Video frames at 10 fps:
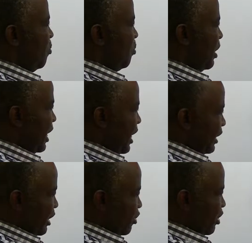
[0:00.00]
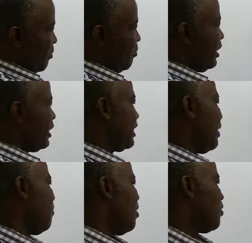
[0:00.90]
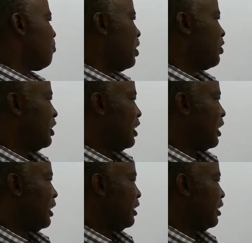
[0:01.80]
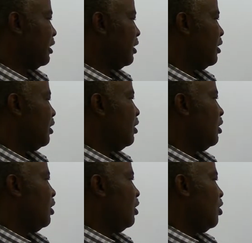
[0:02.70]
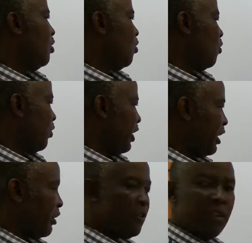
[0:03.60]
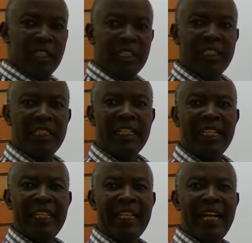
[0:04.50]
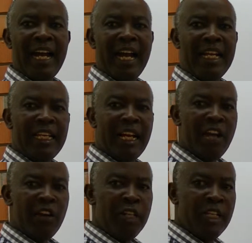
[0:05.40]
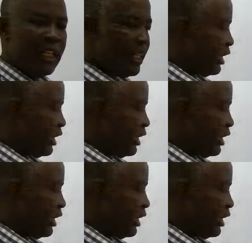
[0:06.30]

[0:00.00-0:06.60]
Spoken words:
Polarization brings about partialling of electrons in an ionic